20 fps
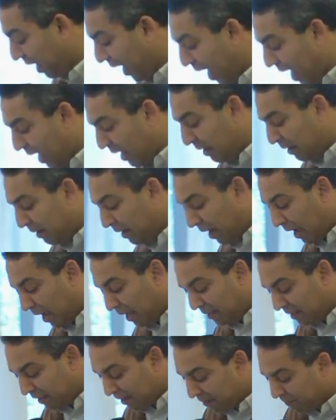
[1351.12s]
And
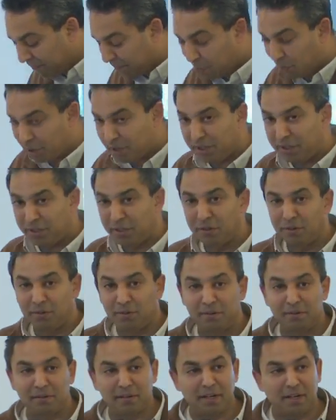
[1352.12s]
I think
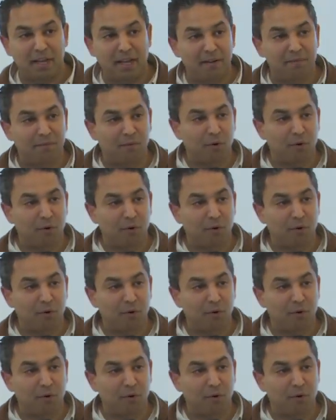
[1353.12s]
fortitude and